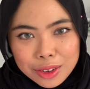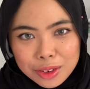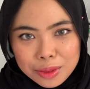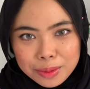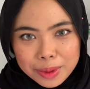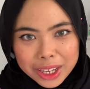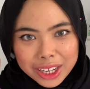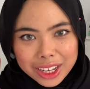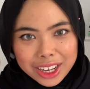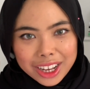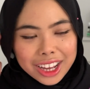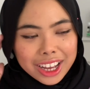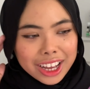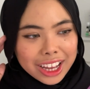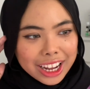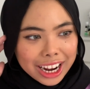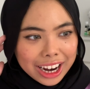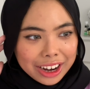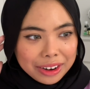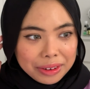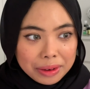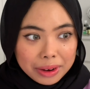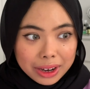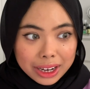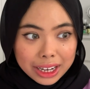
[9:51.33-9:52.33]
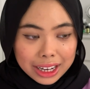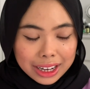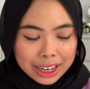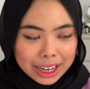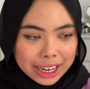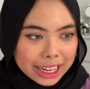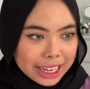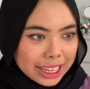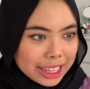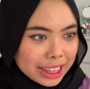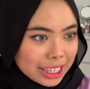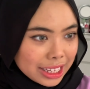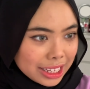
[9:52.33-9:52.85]
Oh my god, I really
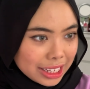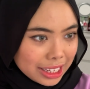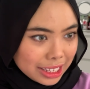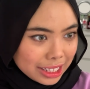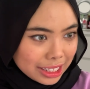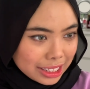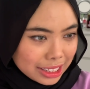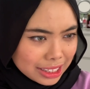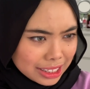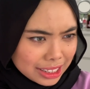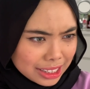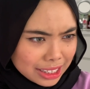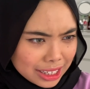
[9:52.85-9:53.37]
like this.